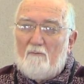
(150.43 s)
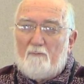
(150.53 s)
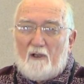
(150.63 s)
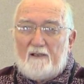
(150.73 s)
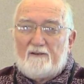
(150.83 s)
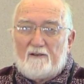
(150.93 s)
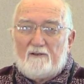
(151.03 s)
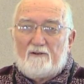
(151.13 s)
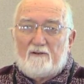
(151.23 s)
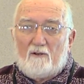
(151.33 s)

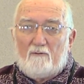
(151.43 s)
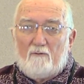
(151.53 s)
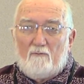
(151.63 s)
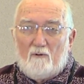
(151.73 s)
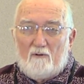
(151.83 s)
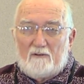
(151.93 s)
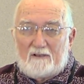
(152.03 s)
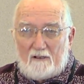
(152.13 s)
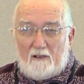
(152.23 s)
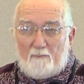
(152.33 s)
places to
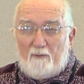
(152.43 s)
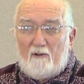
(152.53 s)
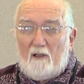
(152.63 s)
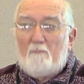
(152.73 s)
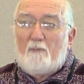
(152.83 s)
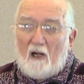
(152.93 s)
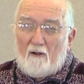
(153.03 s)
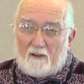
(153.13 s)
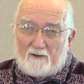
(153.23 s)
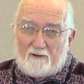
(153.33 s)
sleep in
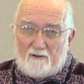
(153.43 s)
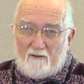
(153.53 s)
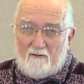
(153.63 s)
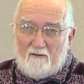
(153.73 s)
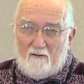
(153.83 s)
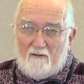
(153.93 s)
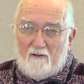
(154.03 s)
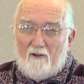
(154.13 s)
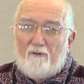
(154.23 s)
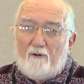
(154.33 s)
Paris.
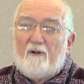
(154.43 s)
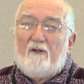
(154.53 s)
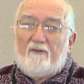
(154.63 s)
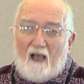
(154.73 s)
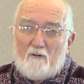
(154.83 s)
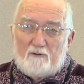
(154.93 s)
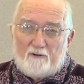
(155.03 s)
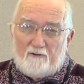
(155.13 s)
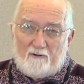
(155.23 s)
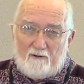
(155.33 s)

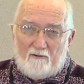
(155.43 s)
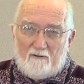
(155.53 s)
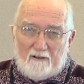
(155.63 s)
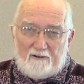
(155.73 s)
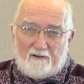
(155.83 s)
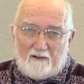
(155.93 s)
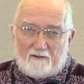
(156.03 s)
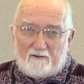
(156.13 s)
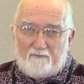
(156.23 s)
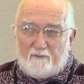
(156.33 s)
30,000
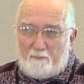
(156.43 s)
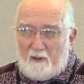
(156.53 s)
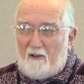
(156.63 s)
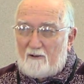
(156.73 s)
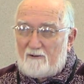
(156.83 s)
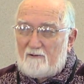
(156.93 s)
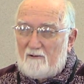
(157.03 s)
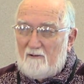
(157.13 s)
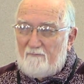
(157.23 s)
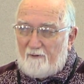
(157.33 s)
listings for Paris,
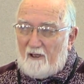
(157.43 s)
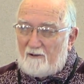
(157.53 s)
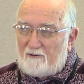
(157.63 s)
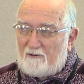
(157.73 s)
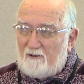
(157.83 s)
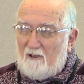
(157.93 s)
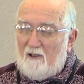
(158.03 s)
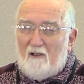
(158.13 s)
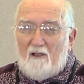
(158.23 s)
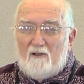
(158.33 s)
France.
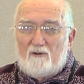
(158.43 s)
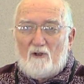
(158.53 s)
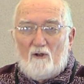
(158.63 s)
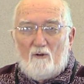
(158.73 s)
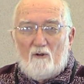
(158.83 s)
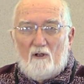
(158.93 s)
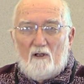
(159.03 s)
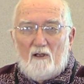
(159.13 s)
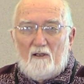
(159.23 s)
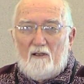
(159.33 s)
So
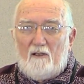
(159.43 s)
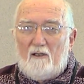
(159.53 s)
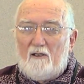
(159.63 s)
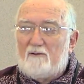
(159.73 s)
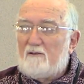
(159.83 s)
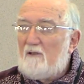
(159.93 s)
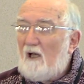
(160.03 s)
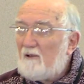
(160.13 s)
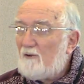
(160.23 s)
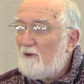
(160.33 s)
it's
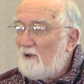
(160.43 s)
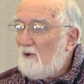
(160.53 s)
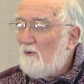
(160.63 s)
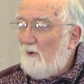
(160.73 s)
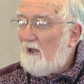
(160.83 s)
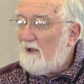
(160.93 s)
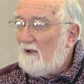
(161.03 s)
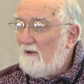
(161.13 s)
not going to go away.